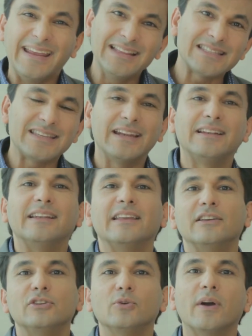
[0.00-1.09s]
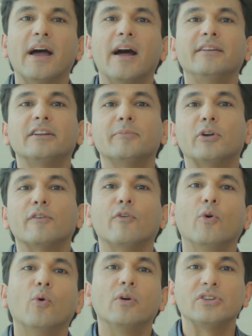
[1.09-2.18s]
instantly you add a little bit
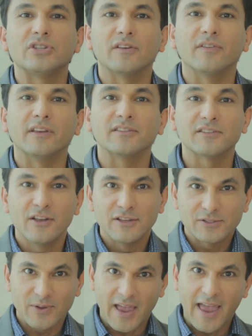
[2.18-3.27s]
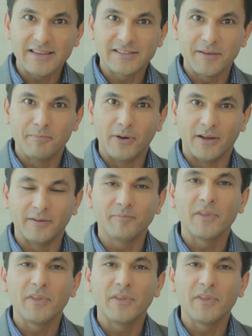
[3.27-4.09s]
of oak shavings. So as they burn,